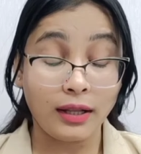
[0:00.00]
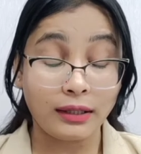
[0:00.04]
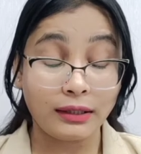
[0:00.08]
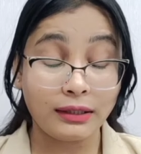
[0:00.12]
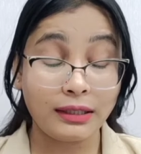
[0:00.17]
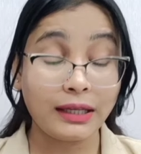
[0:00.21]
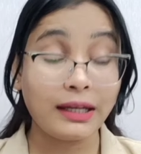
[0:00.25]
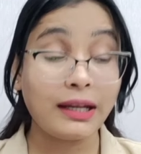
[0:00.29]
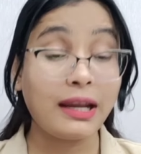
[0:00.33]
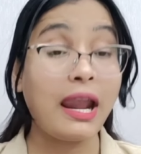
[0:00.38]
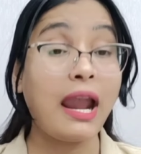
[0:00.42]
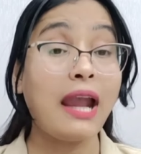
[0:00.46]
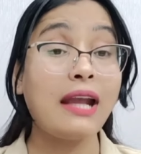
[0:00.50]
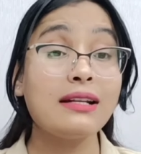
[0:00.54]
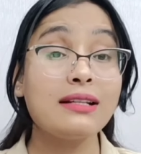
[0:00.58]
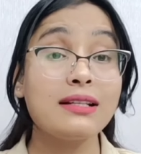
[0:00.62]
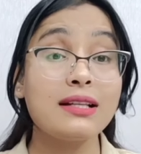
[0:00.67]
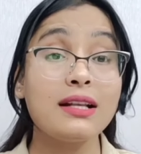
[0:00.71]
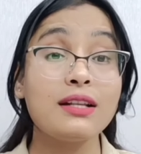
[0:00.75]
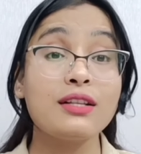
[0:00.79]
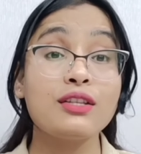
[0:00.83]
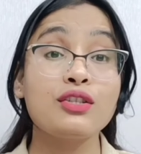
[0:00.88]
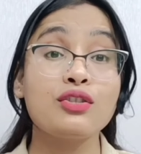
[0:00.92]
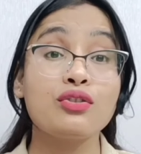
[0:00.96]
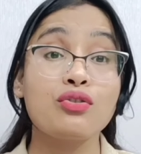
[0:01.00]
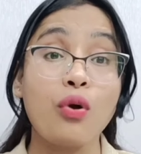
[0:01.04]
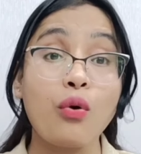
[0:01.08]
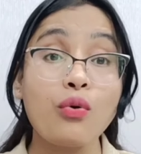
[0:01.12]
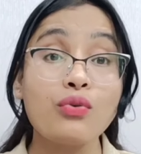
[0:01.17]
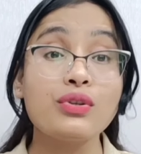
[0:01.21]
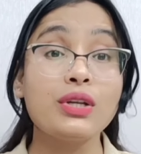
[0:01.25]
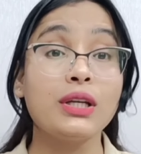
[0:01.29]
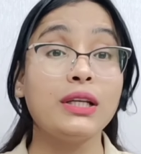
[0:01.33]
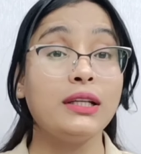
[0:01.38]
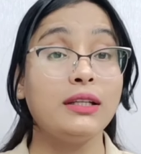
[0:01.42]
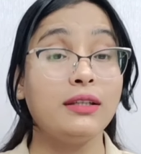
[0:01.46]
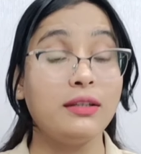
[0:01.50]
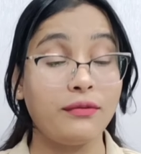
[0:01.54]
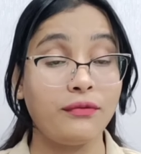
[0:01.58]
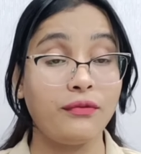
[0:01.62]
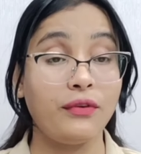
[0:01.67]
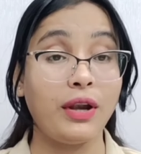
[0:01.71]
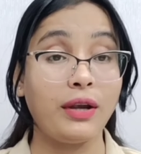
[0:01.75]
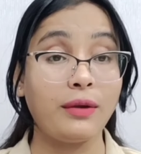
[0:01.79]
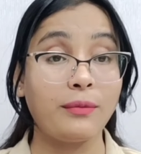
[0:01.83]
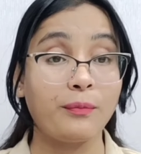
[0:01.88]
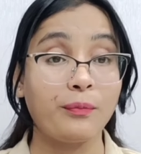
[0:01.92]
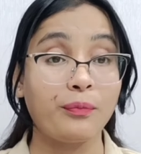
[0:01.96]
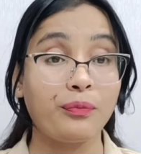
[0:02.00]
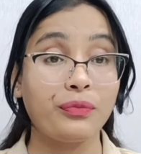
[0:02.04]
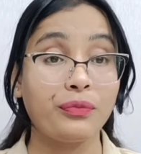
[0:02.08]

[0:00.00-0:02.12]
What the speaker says: The case is totally different.